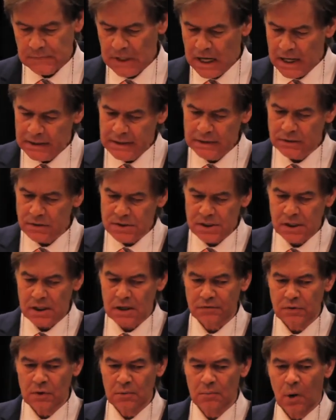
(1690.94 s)
need to say a
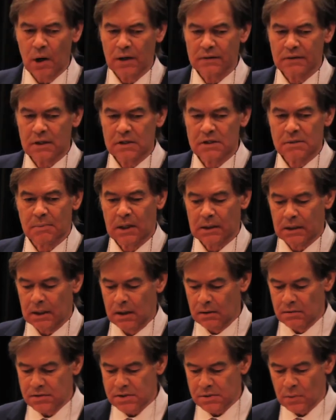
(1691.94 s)
few more things about
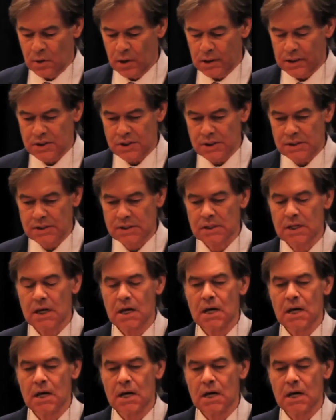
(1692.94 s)
loans and mortgages.